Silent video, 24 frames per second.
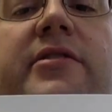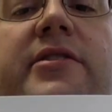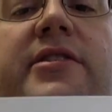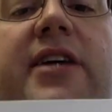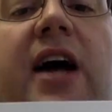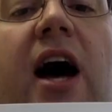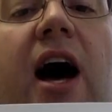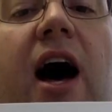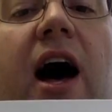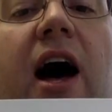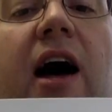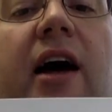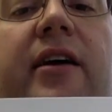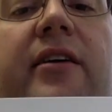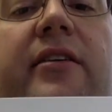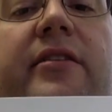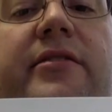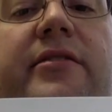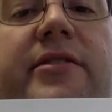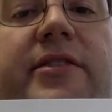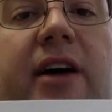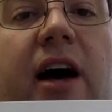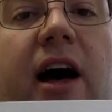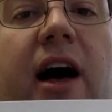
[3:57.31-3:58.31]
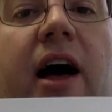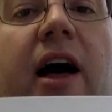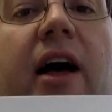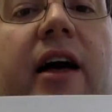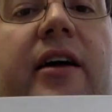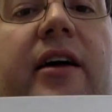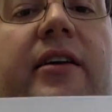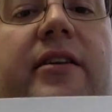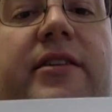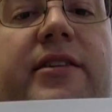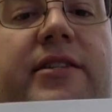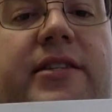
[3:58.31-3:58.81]
Ta, ta,
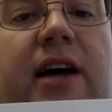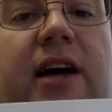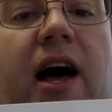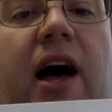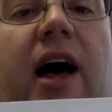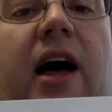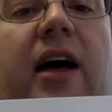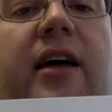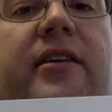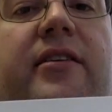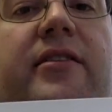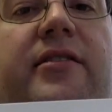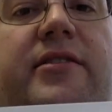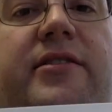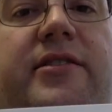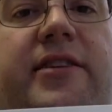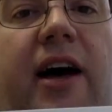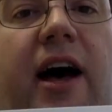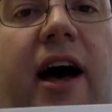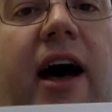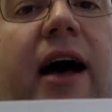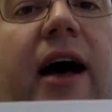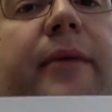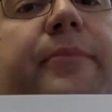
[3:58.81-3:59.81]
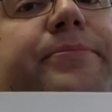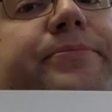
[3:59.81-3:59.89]
ta, ta.